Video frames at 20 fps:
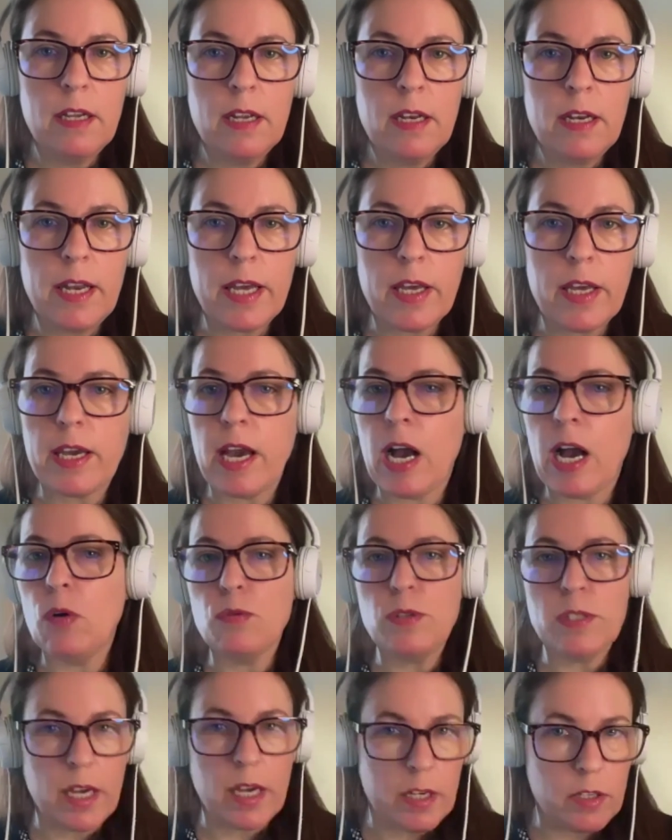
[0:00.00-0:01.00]
like
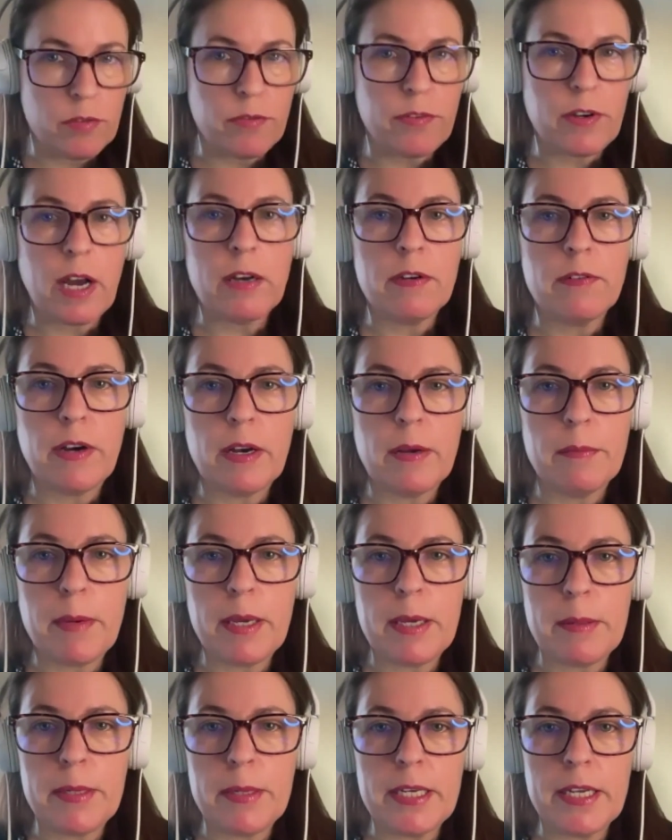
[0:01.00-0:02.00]
outside of Canva.
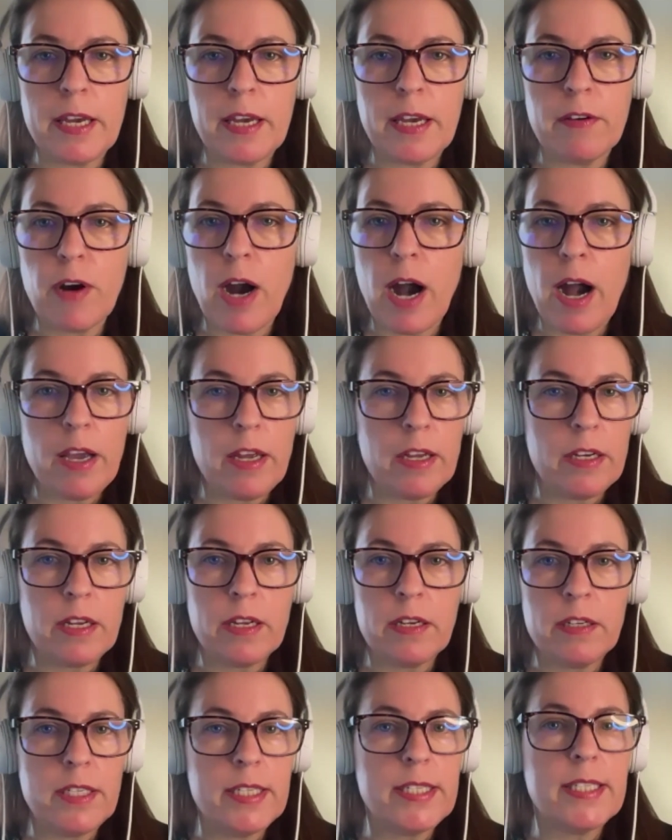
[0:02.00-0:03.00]
Maybe they have hired
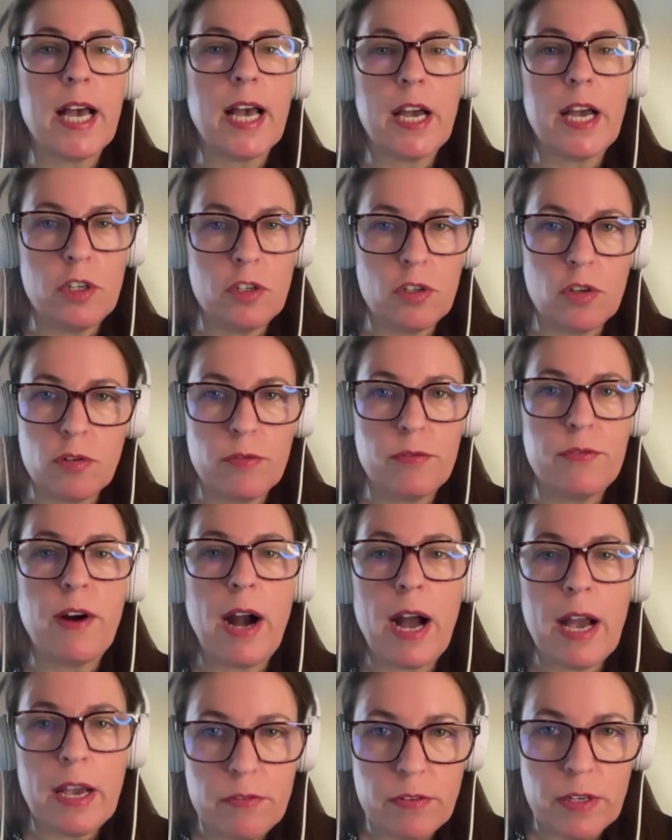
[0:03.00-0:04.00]
a designer on
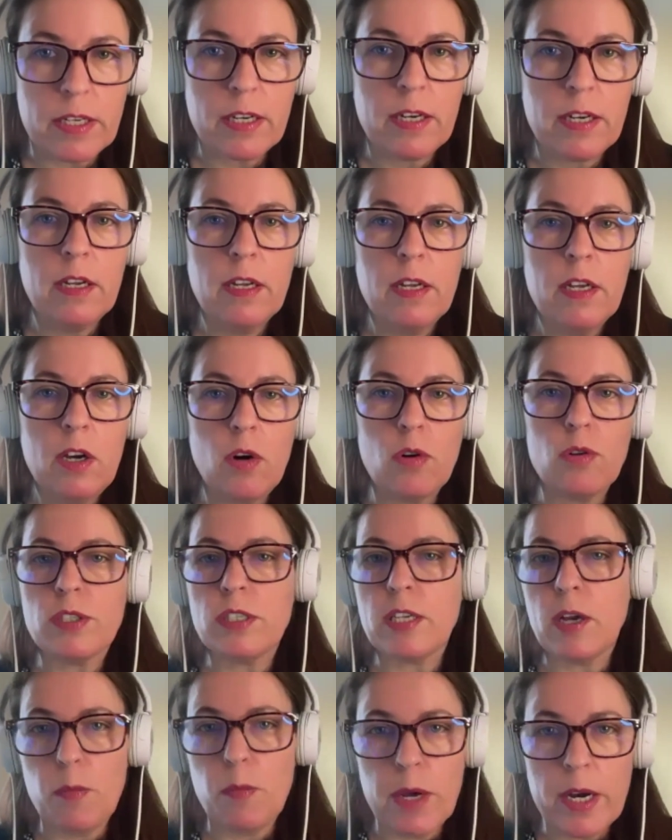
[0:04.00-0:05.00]
Fiverr or
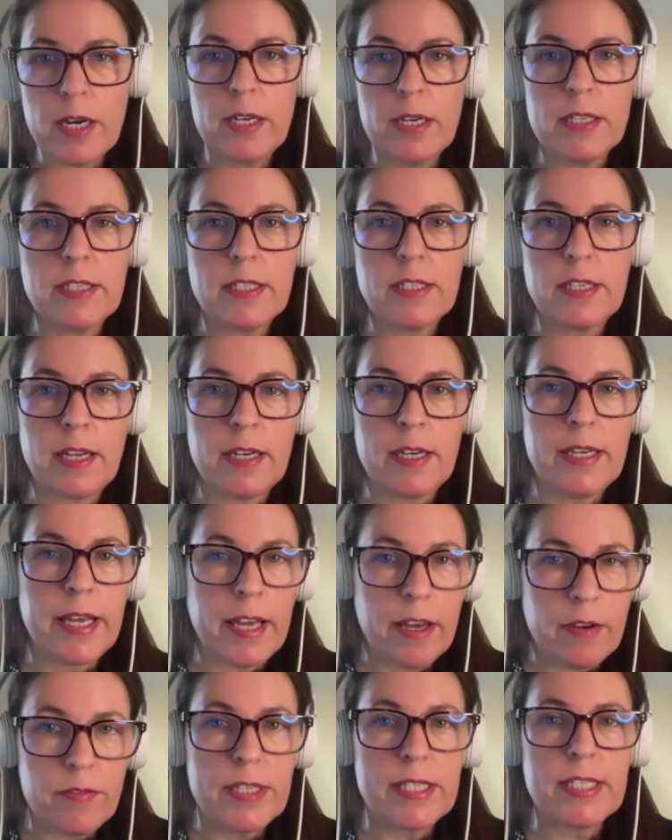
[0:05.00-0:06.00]
somewhere else, and they
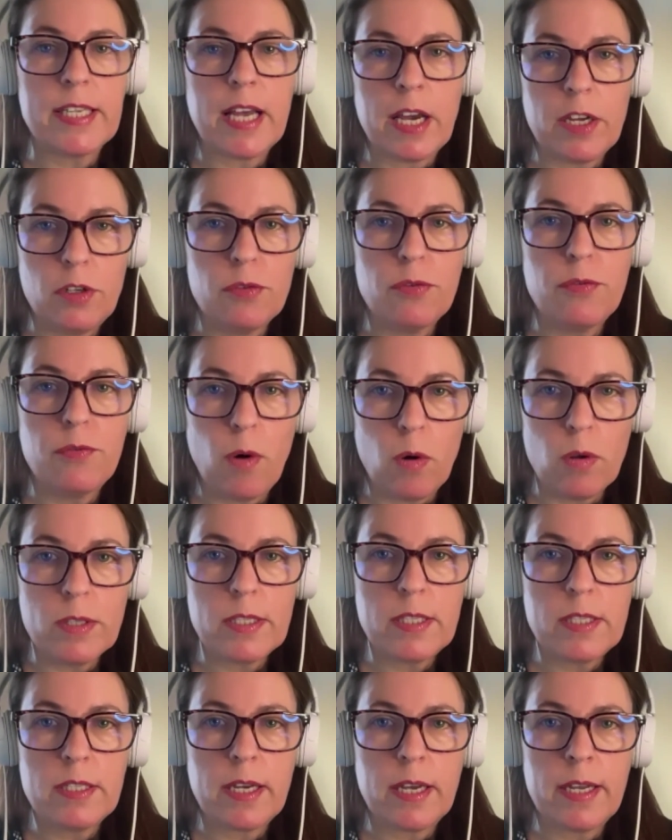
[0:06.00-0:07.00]
have designed the
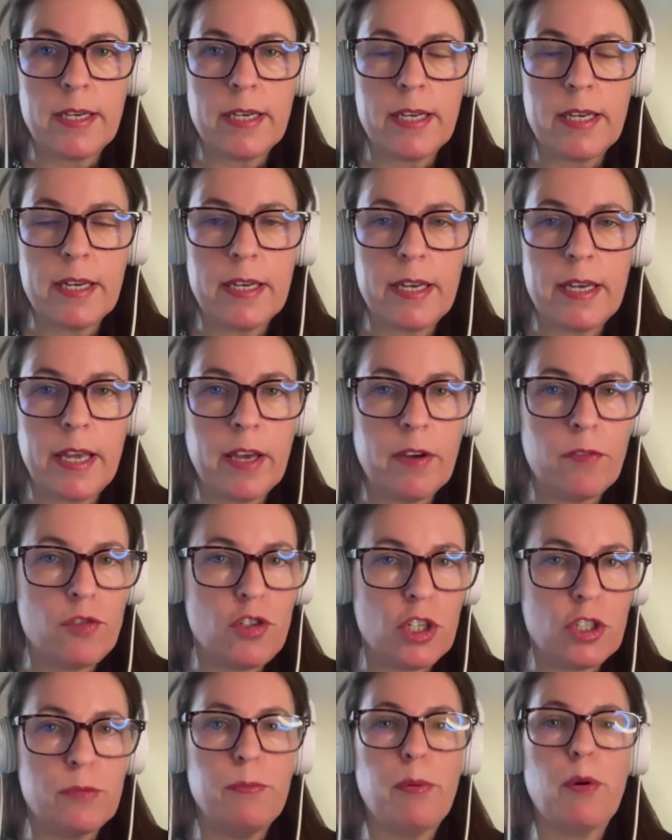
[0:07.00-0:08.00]
fonts, and then they have
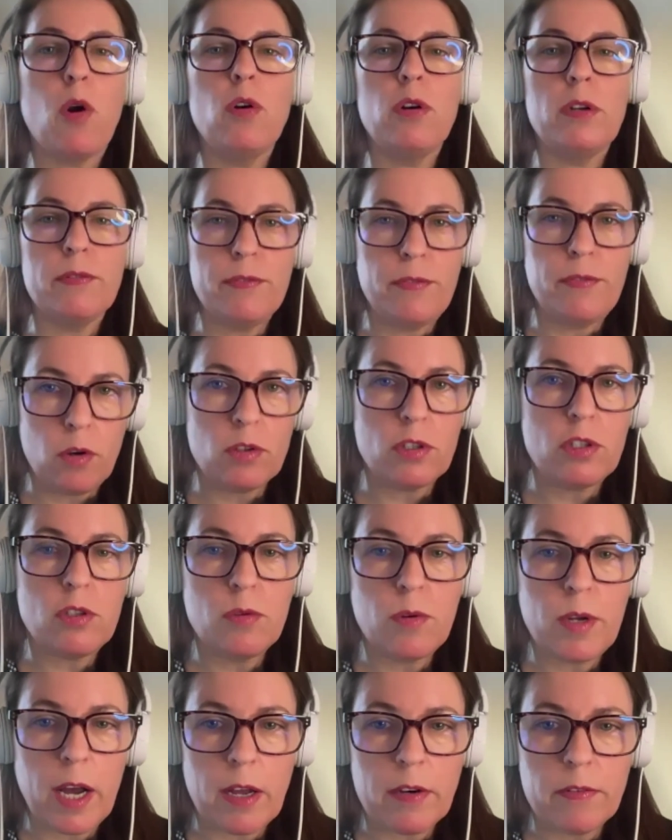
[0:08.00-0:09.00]
just brought the fonts
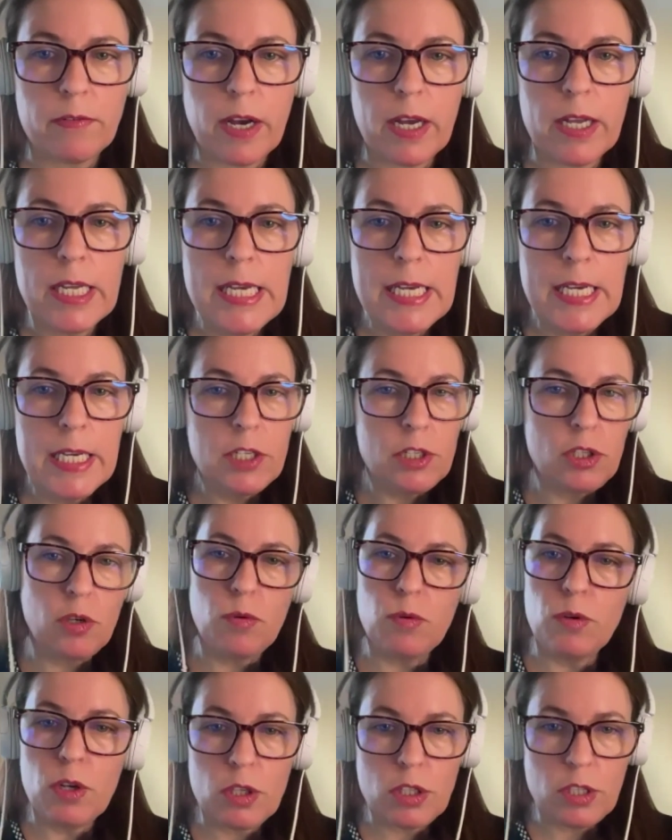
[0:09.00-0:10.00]
to Canva. So
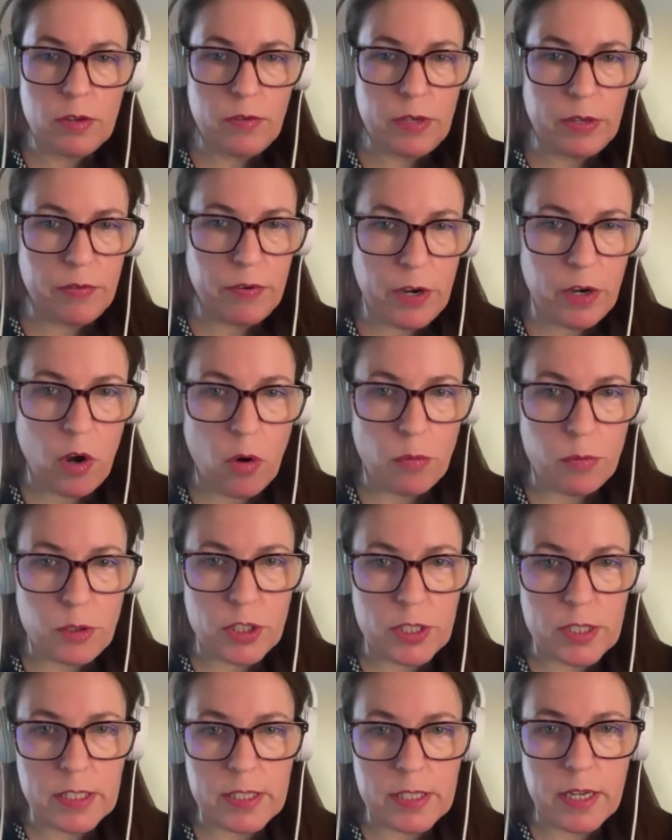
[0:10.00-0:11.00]
lots of different
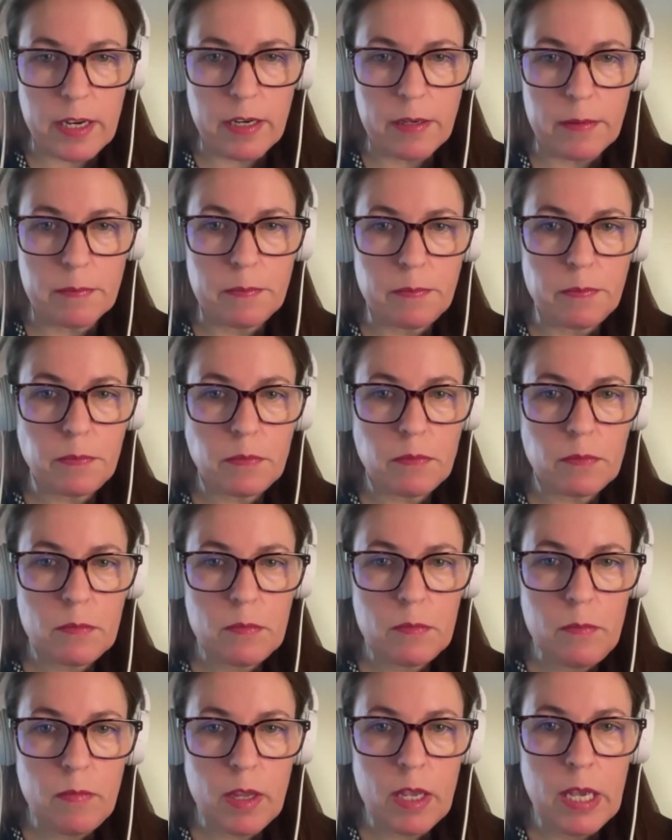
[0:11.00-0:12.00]
options there.
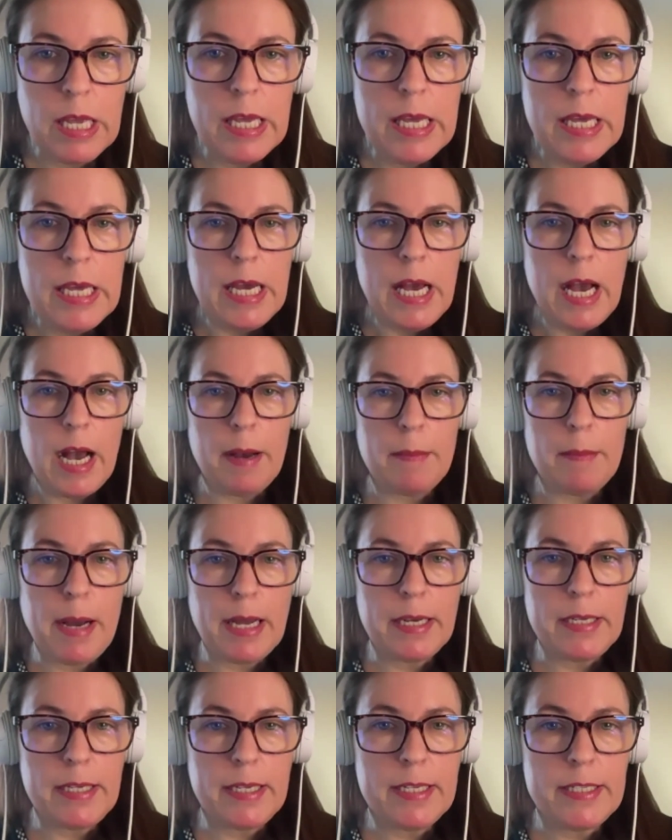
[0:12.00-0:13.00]

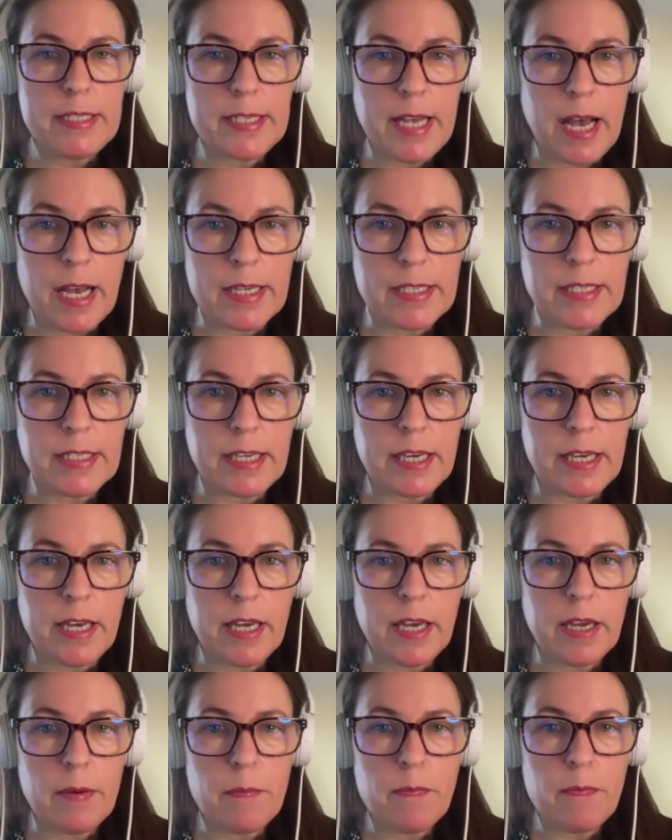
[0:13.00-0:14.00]
Ahmad is
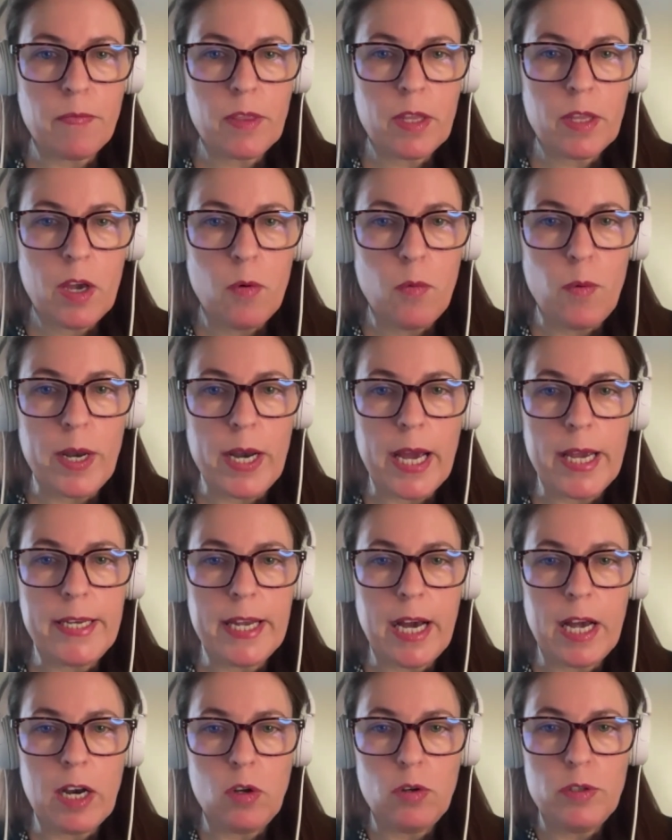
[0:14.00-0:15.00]
asking, when I
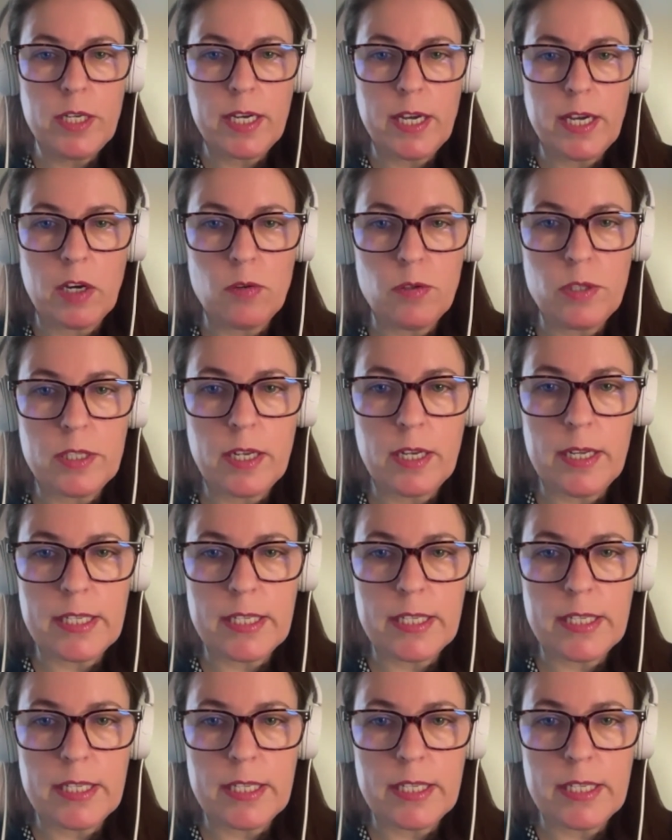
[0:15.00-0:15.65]
download a carousel